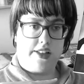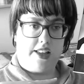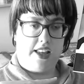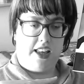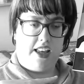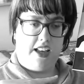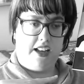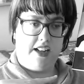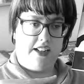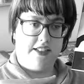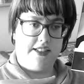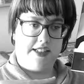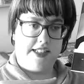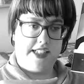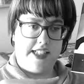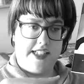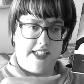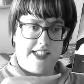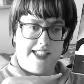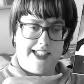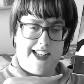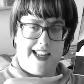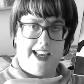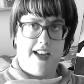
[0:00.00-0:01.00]

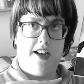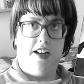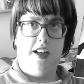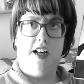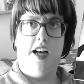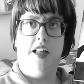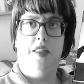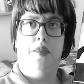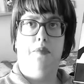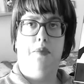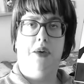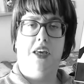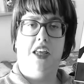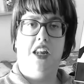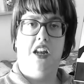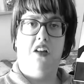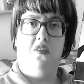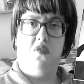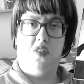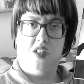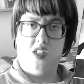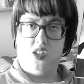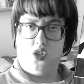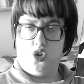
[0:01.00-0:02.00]
Kingsley at the beginning of
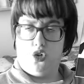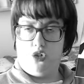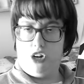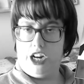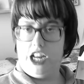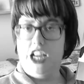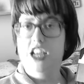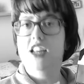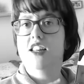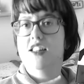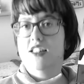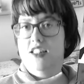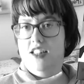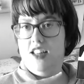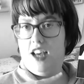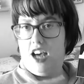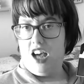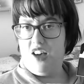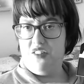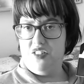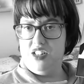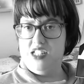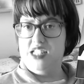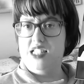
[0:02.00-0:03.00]
the story.
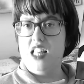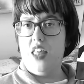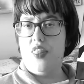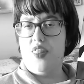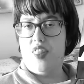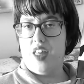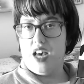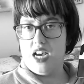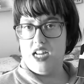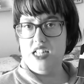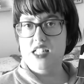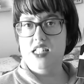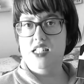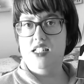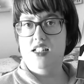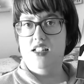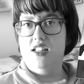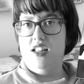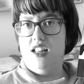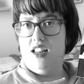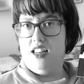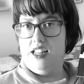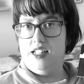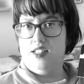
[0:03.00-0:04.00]
Having said that,
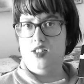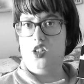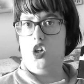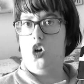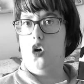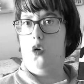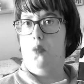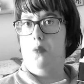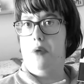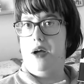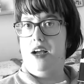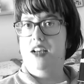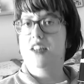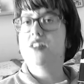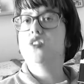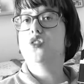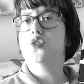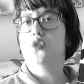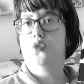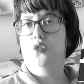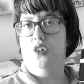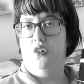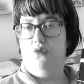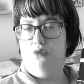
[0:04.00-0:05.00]
let's go back to
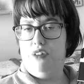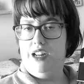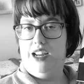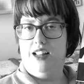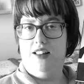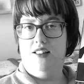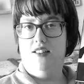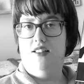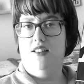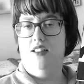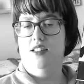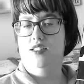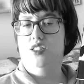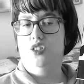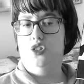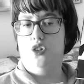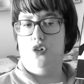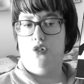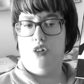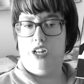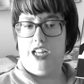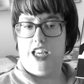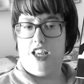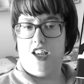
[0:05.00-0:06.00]
the real
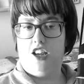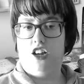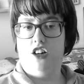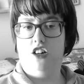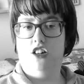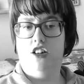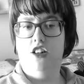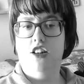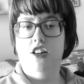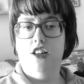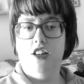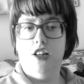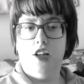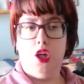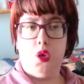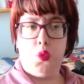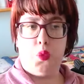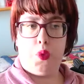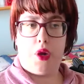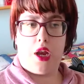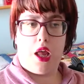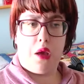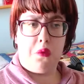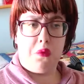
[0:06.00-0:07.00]
story here.
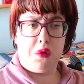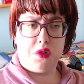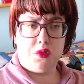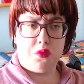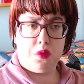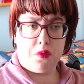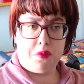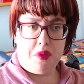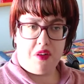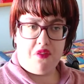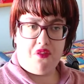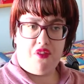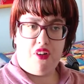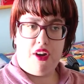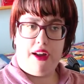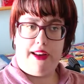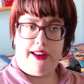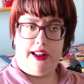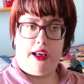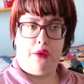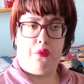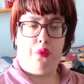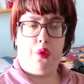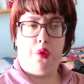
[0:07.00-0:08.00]
When I was with my friend
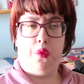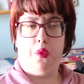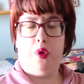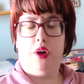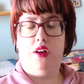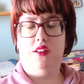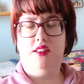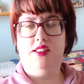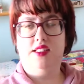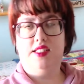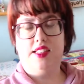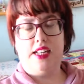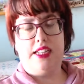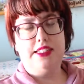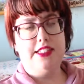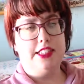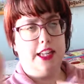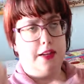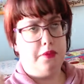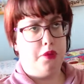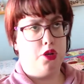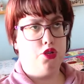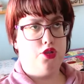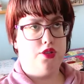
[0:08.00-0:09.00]
and we were discussing
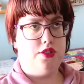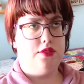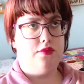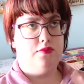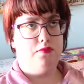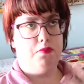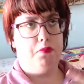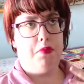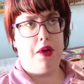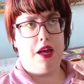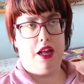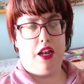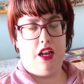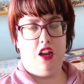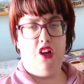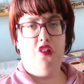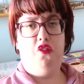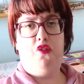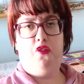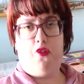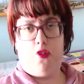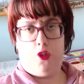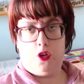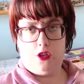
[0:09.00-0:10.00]
about my
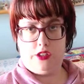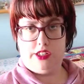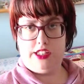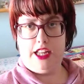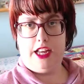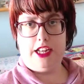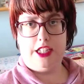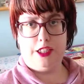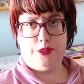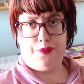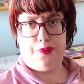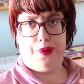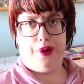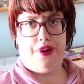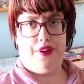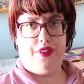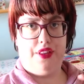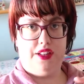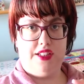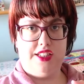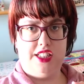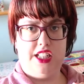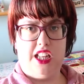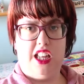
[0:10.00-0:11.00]
love for Shakespeare,
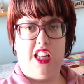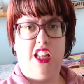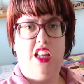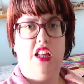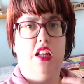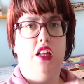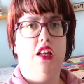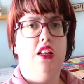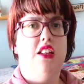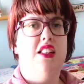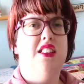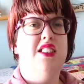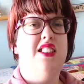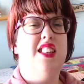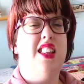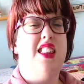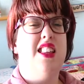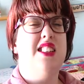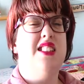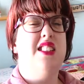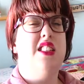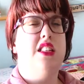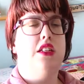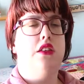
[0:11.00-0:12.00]
she
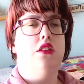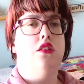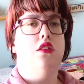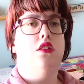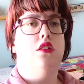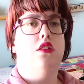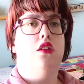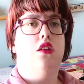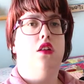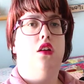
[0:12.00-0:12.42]
hasn't